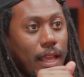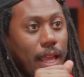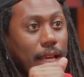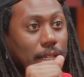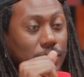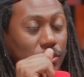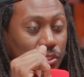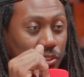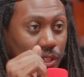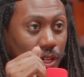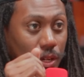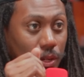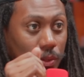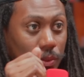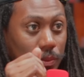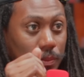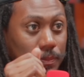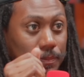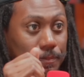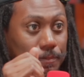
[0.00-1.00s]
And
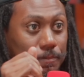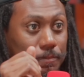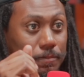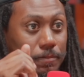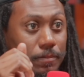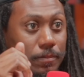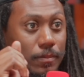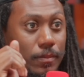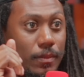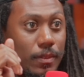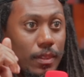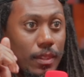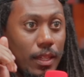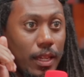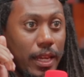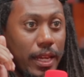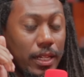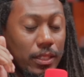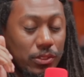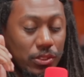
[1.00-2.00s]
so
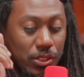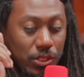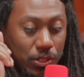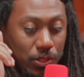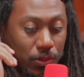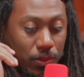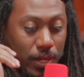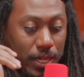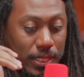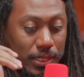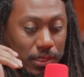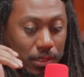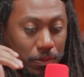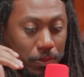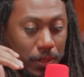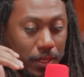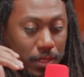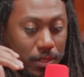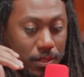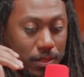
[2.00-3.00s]
here's the crazy
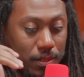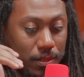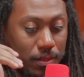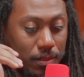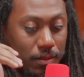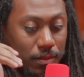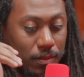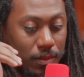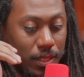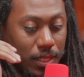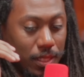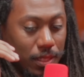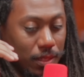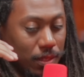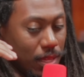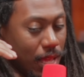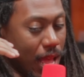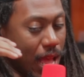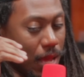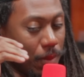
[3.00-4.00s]
piece.
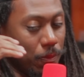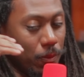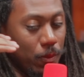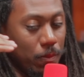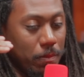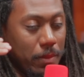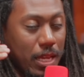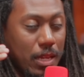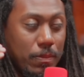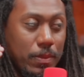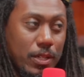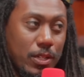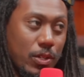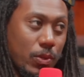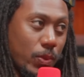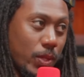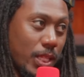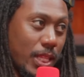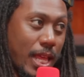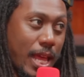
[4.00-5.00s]
Apple may be
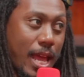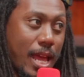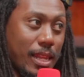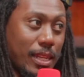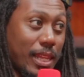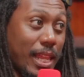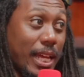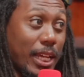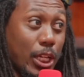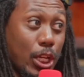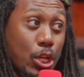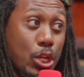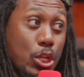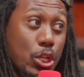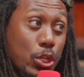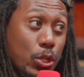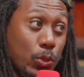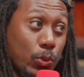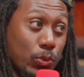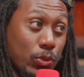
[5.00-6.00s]
doing that like
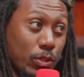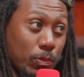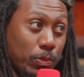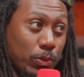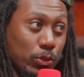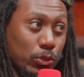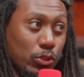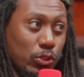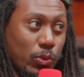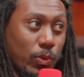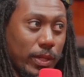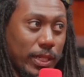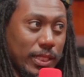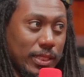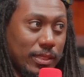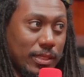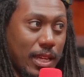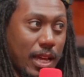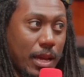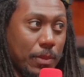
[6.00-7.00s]
usable
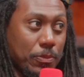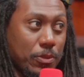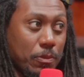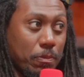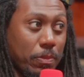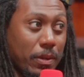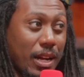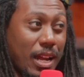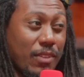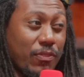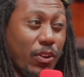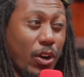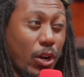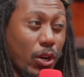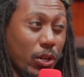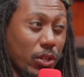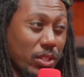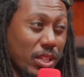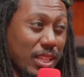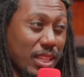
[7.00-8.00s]
20 stops, but I've
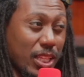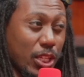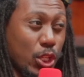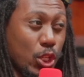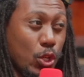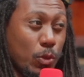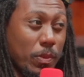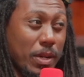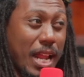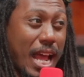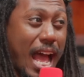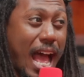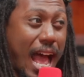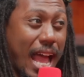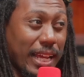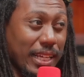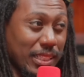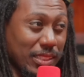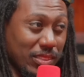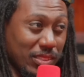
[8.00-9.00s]
heard that the human
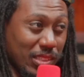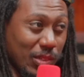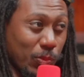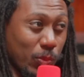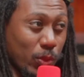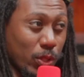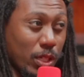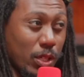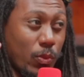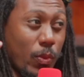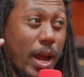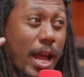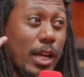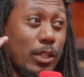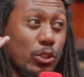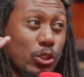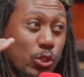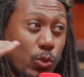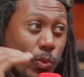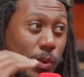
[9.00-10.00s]
eye is somewhere
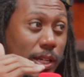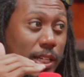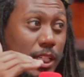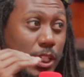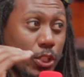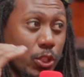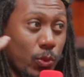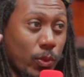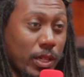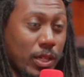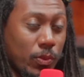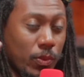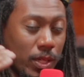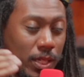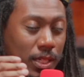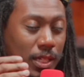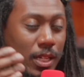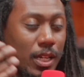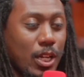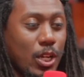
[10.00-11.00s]
around 20 or
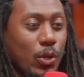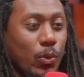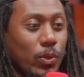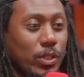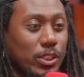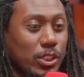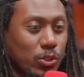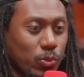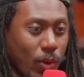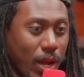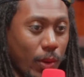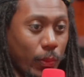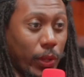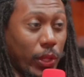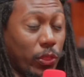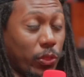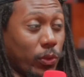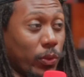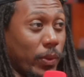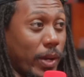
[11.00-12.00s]
21, which is why
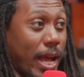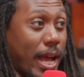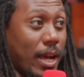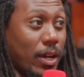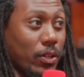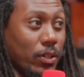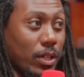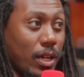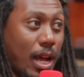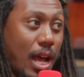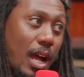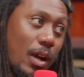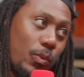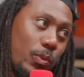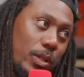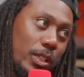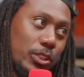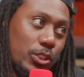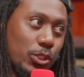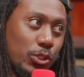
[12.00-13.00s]
we threw out I
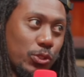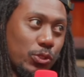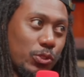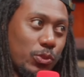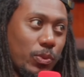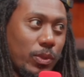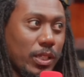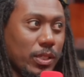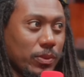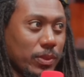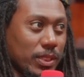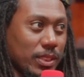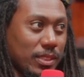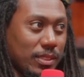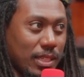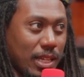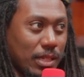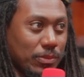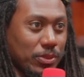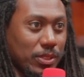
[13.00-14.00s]
want to do 21
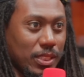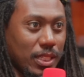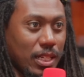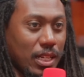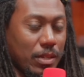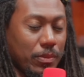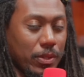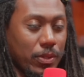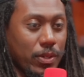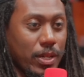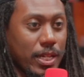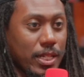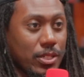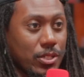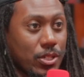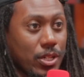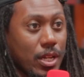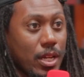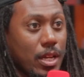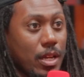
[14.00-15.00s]
stops of dynamic
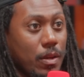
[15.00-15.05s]
range,